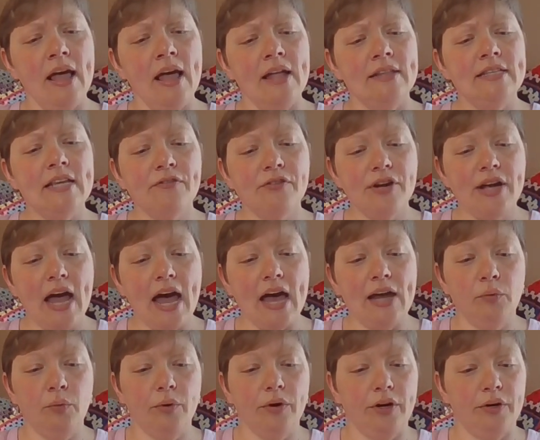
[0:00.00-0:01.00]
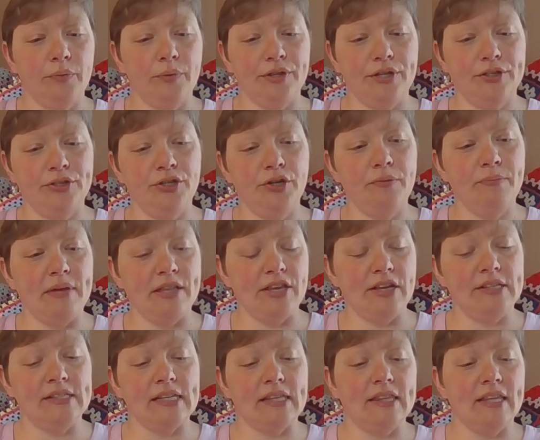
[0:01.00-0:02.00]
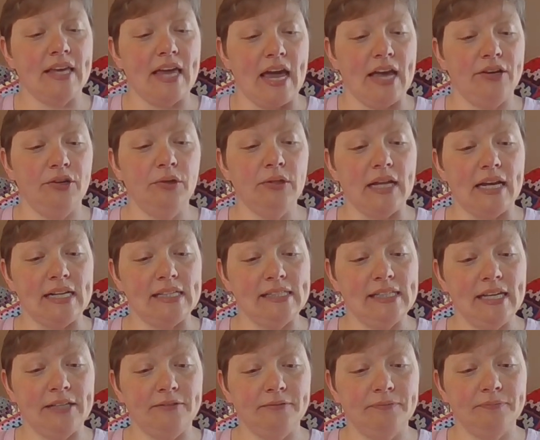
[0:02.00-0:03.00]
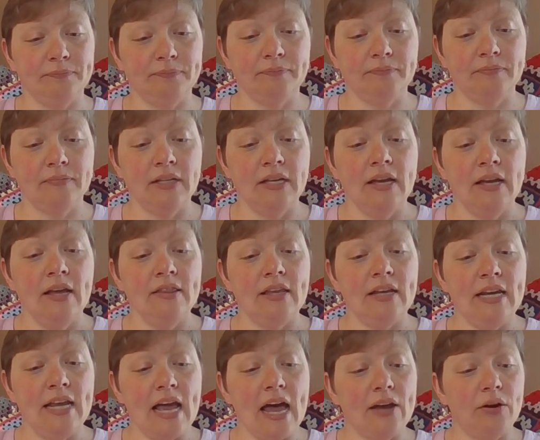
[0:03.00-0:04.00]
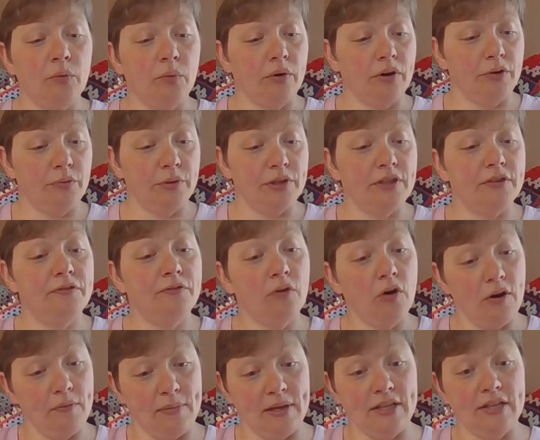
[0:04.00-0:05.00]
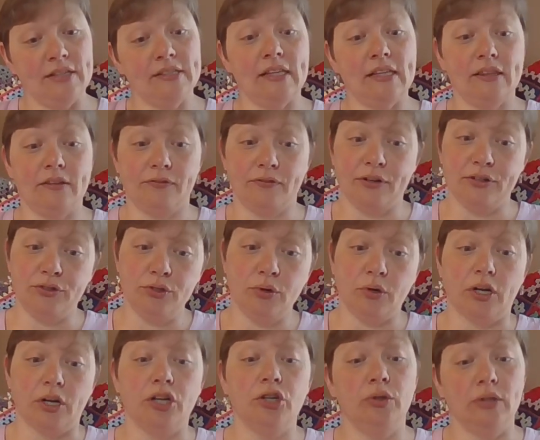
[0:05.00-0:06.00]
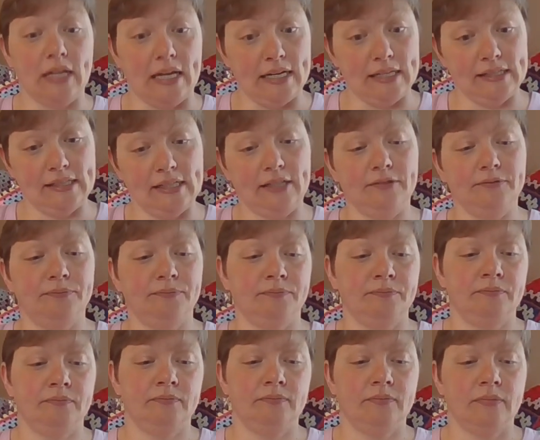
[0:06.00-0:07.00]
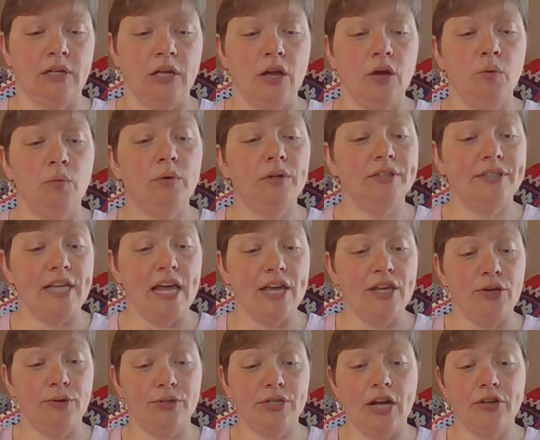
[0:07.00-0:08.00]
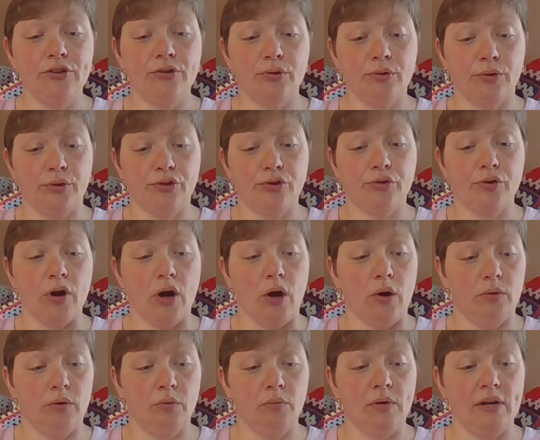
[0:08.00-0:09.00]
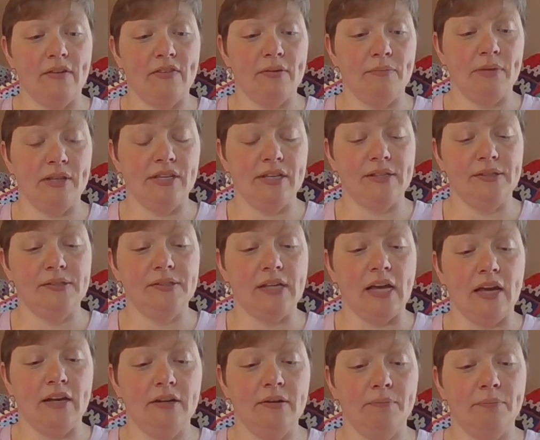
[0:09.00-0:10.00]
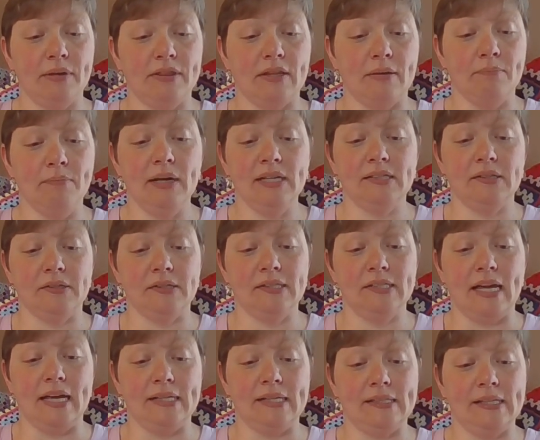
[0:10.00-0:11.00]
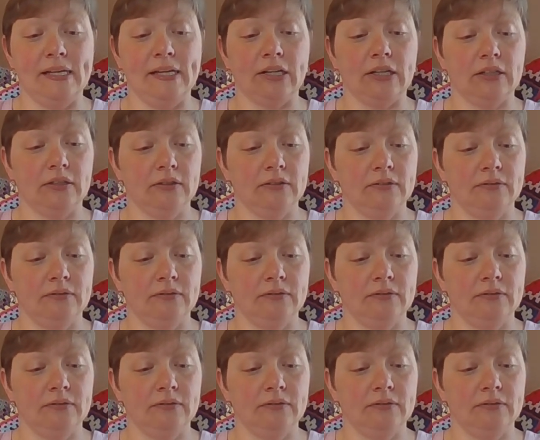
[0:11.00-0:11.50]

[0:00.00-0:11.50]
Nevery had a word with the 2 minions at the gate who let us in. Then he had a word with the 4 minions at the front door who let us in. "We'll take you to Underlord Crow," one of the minions said, "but the muscle stays here."